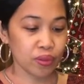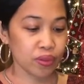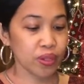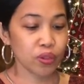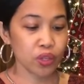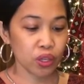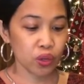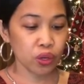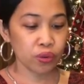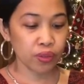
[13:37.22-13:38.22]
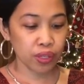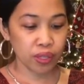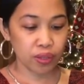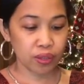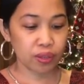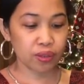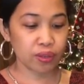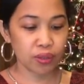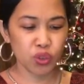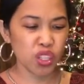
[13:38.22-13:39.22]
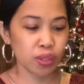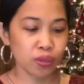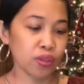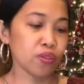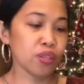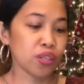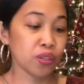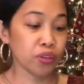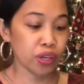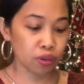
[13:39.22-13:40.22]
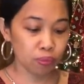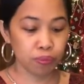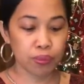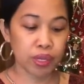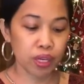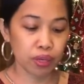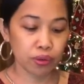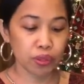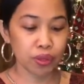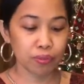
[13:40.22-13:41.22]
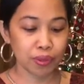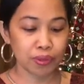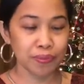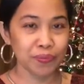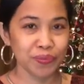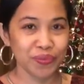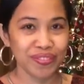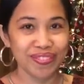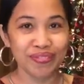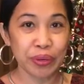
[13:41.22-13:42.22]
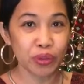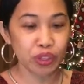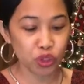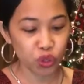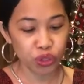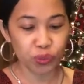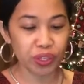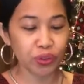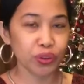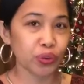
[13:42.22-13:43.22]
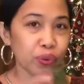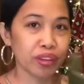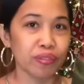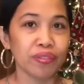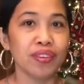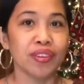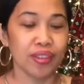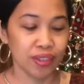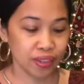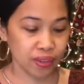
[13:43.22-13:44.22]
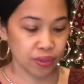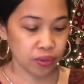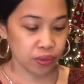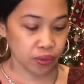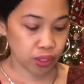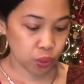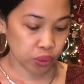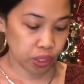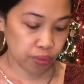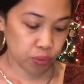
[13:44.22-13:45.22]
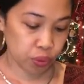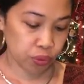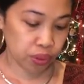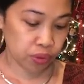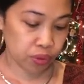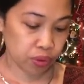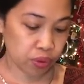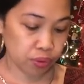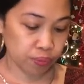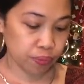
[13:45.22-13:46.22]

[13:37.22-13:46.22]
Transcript: Sounds like you're rolling, like it just sounds like trio playing or something. But you enjoy what you're doing. So that's what I'm doing. Rolling.